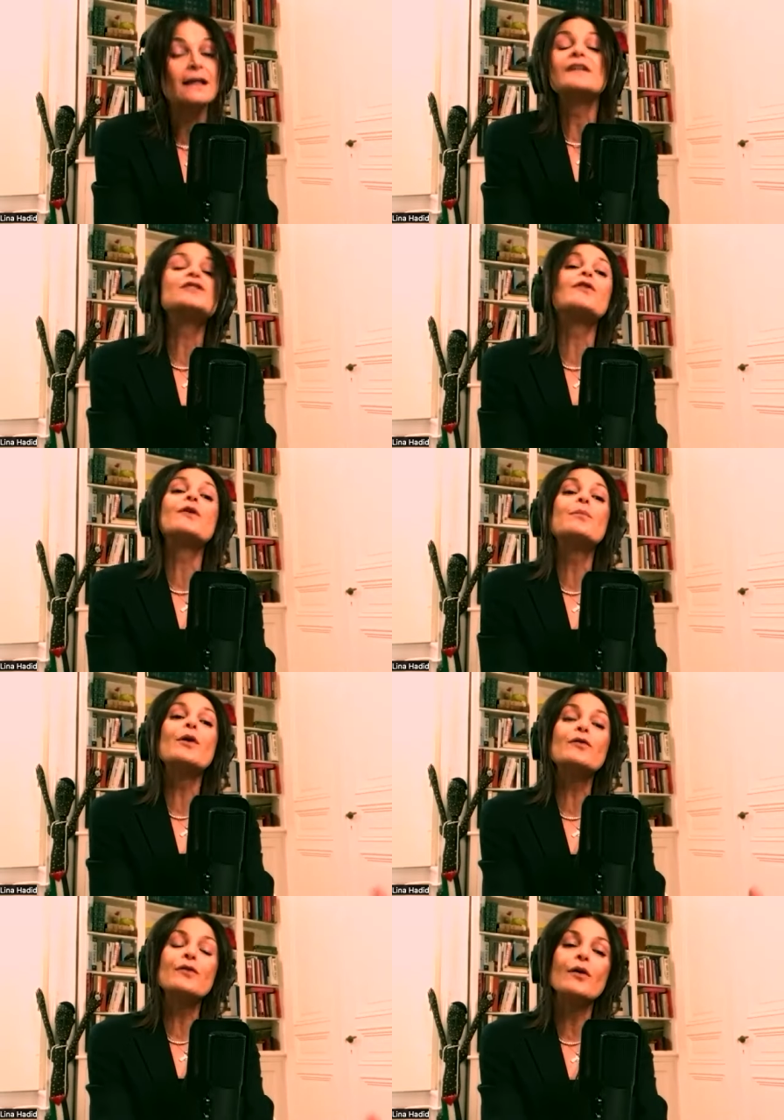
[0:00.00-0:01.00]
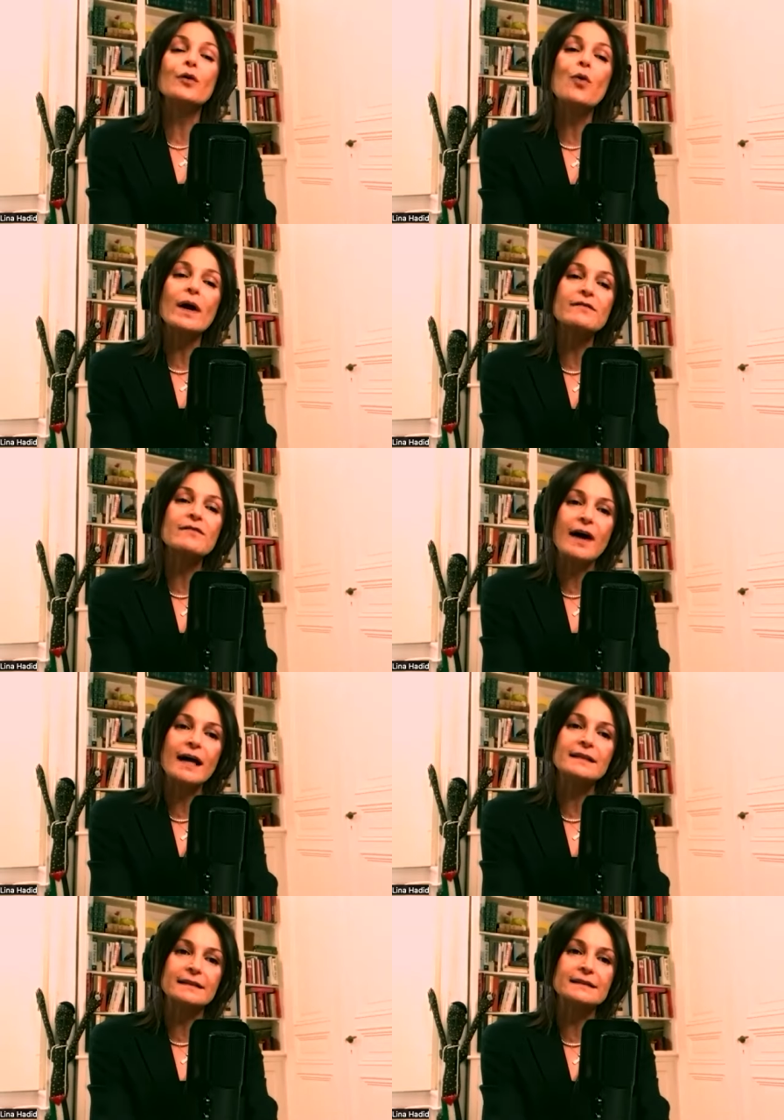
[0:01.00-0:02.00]
So they're both quite
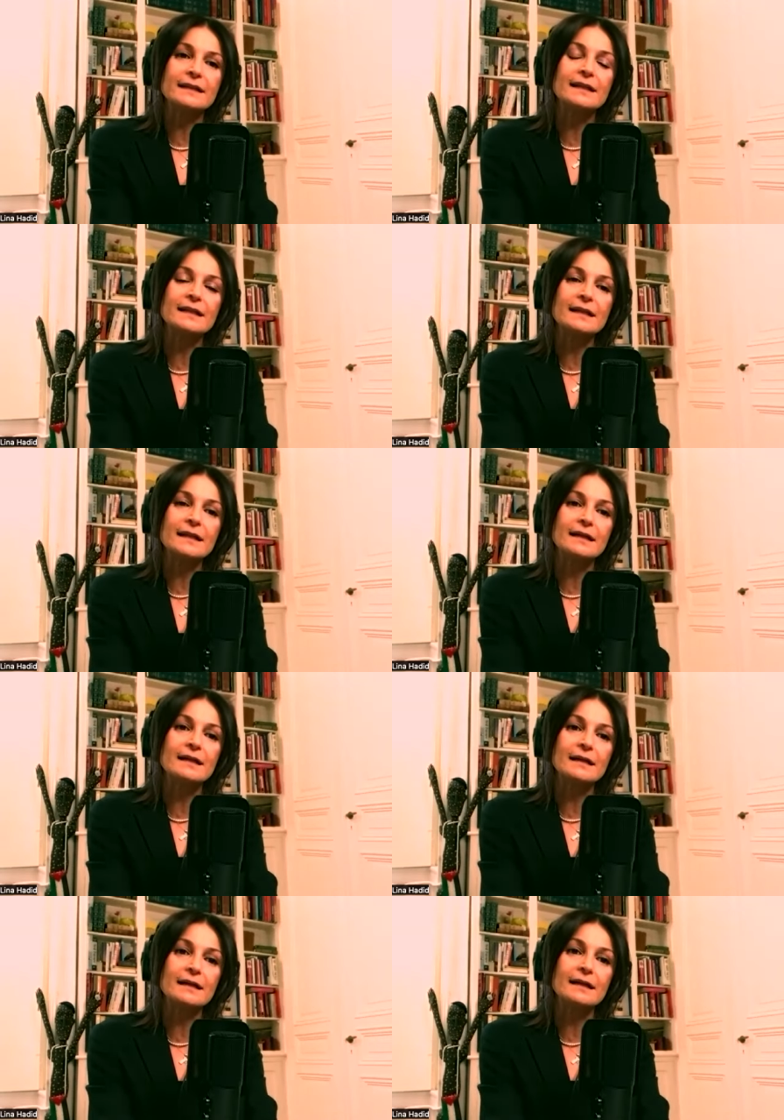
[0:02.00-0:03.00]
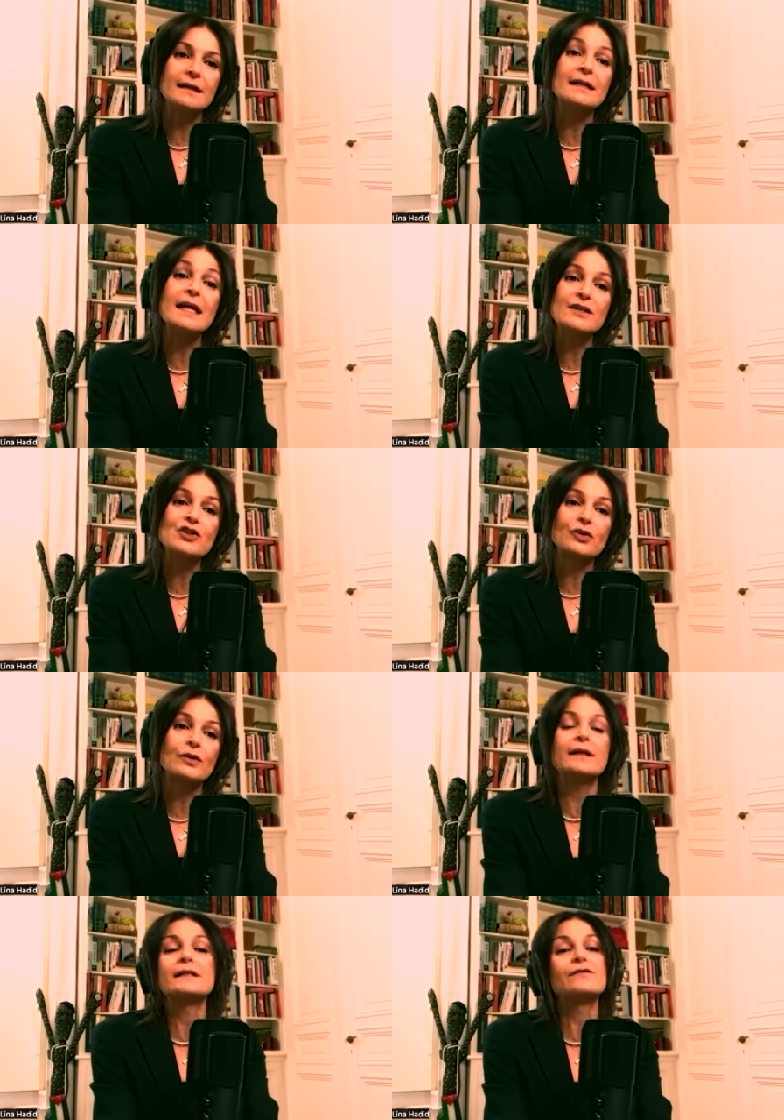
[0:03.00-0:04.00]
violent in in in nature
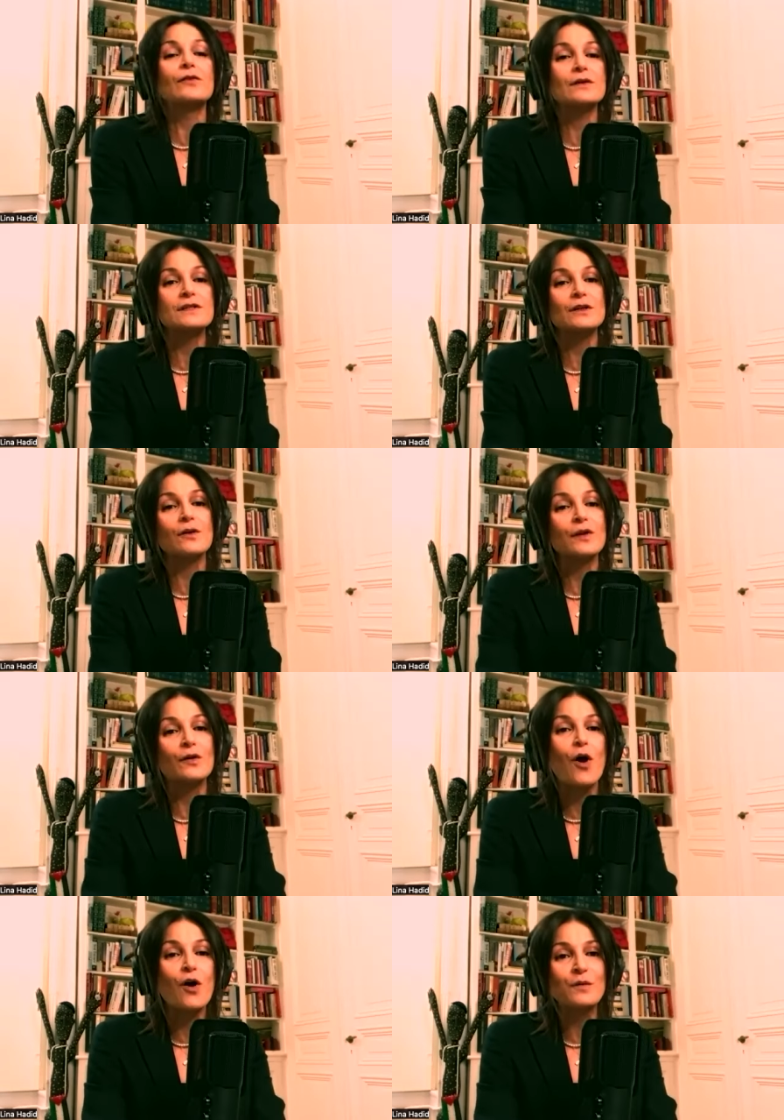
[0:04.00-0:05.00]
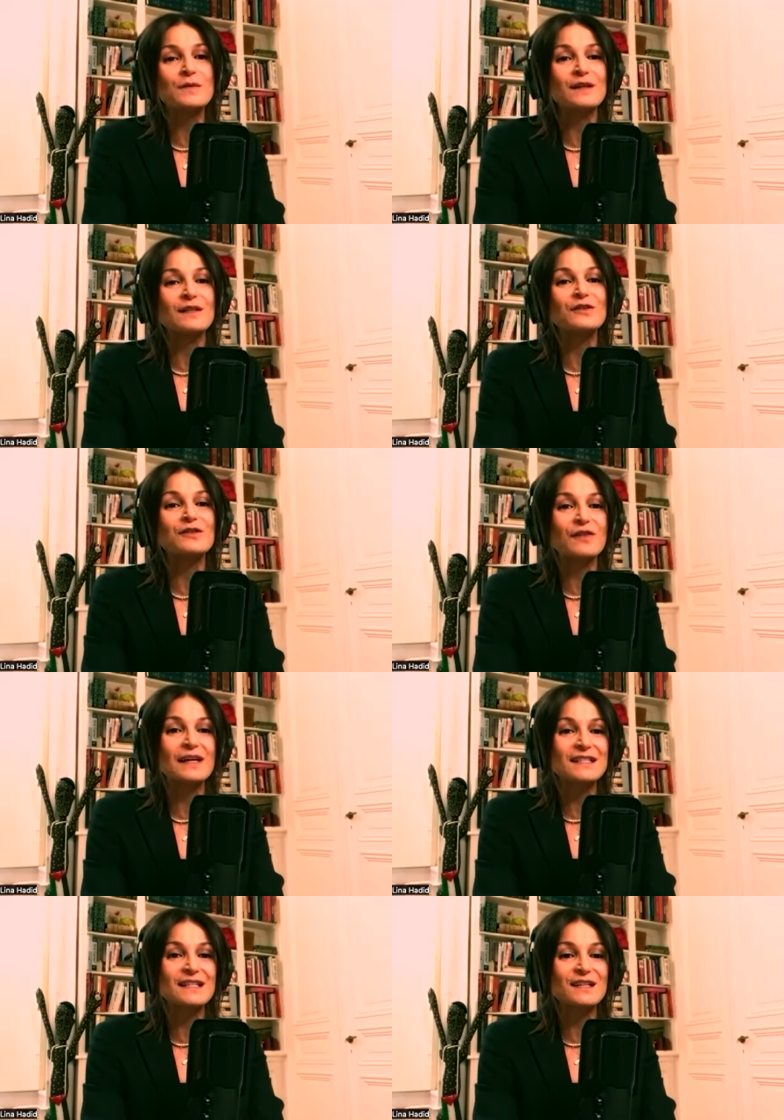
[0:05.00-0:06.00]
and as far as you know their arms and their
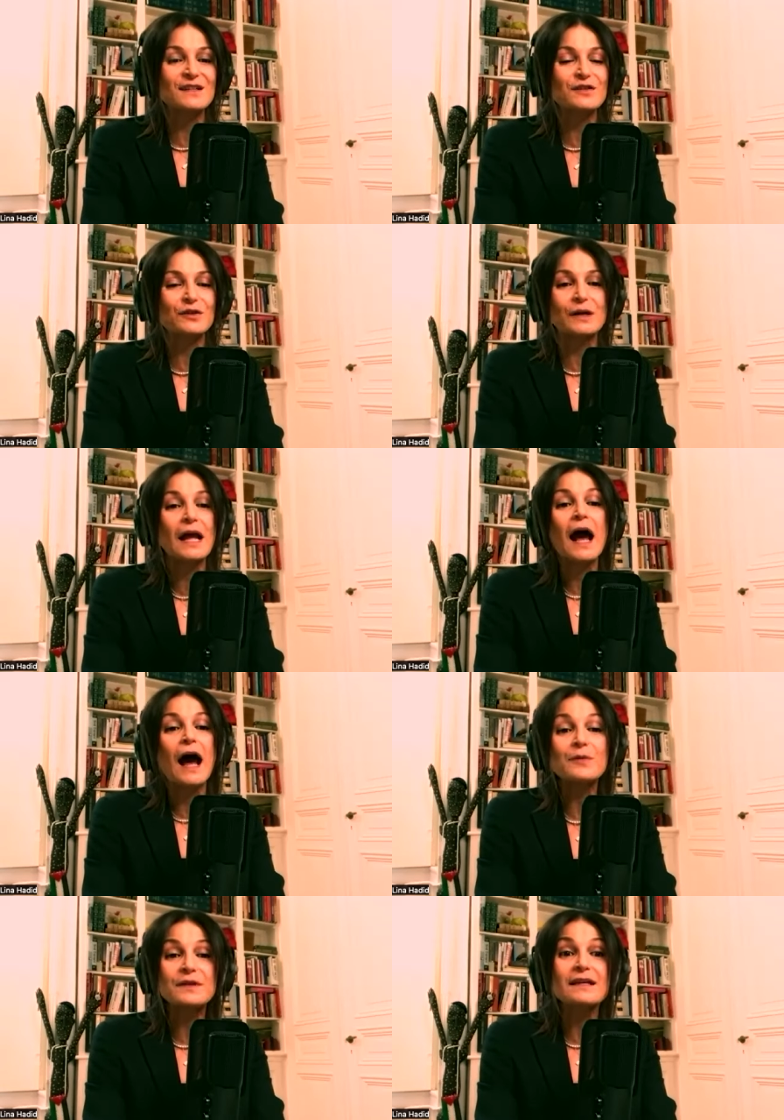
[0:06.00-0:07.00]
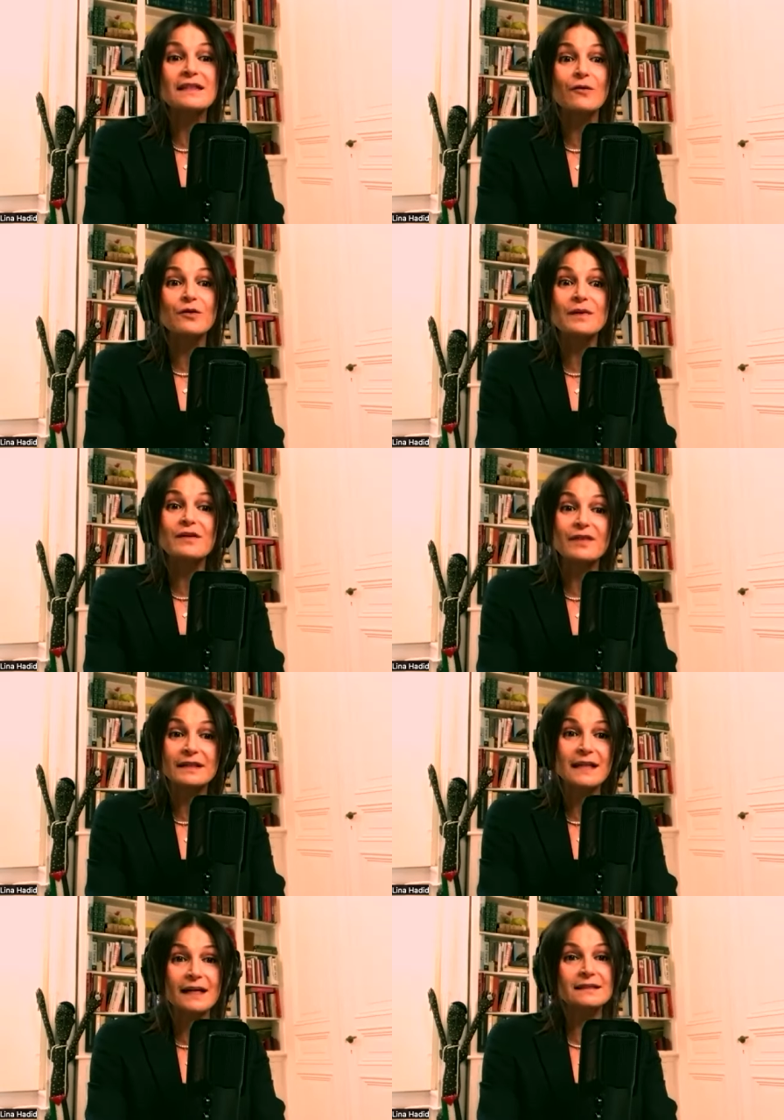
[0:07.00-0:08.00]
defense is concerned. I would think that would be a
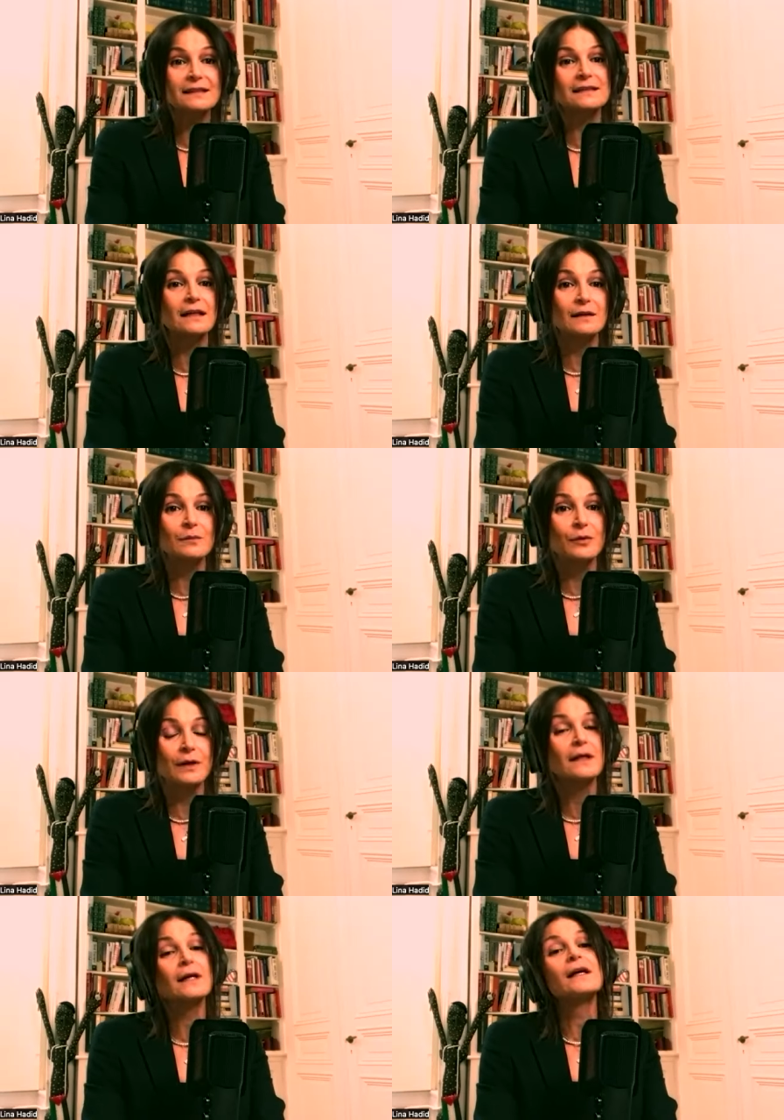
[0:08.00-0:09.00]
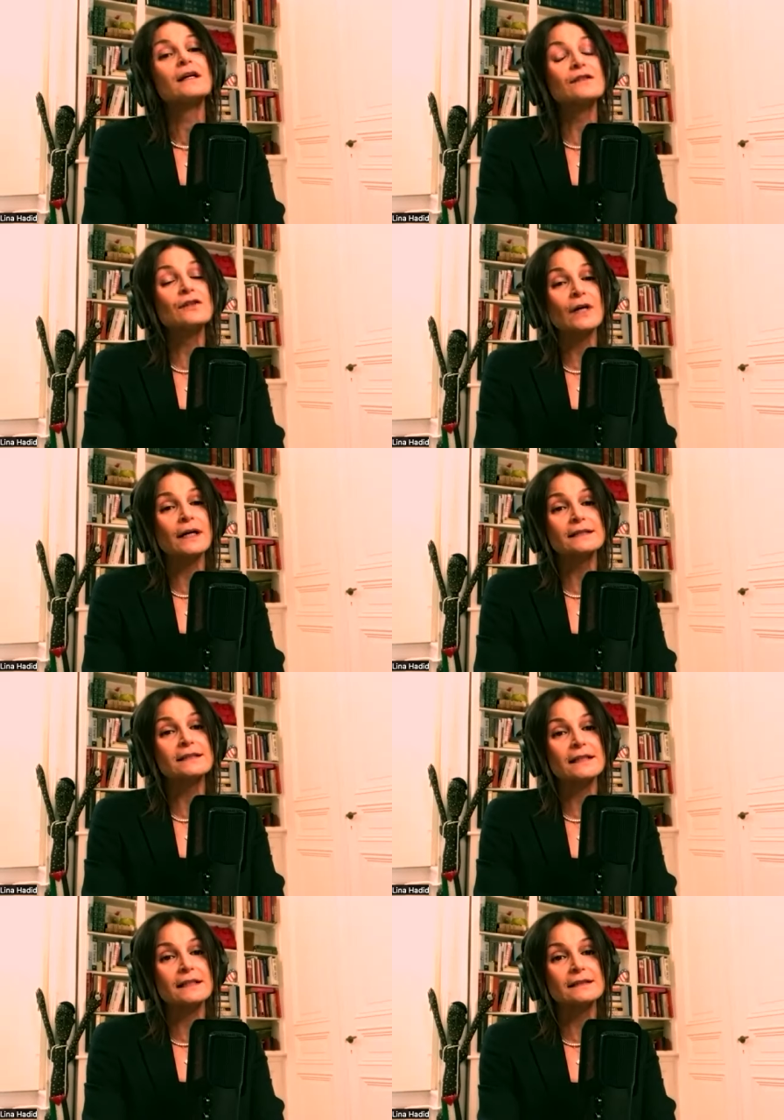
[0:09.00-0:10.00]
fantastic selling point to the United
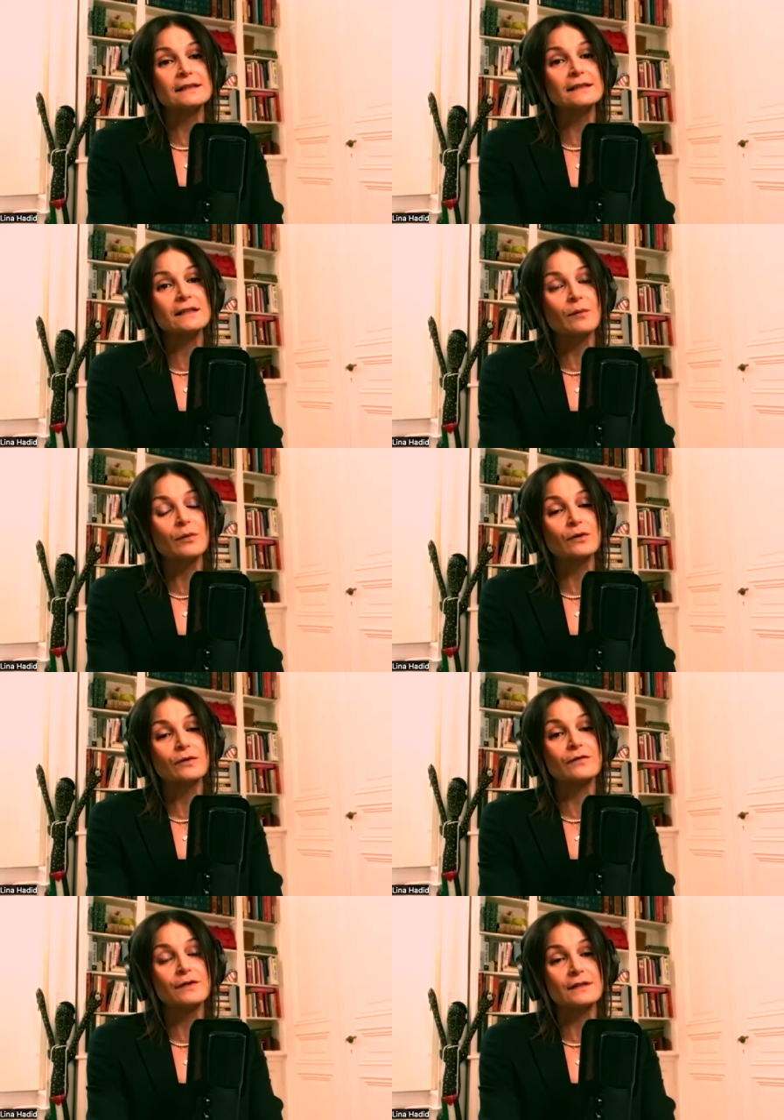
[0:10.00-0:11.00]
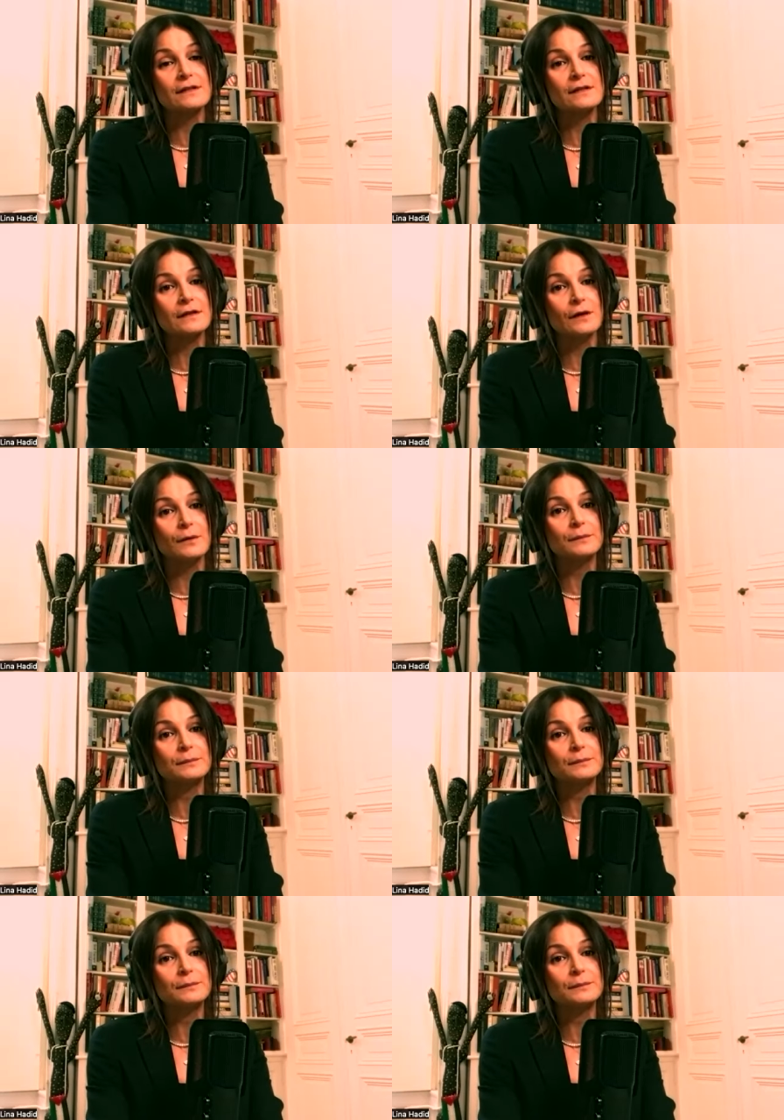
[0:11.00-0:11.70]
States to stop all of this, you know.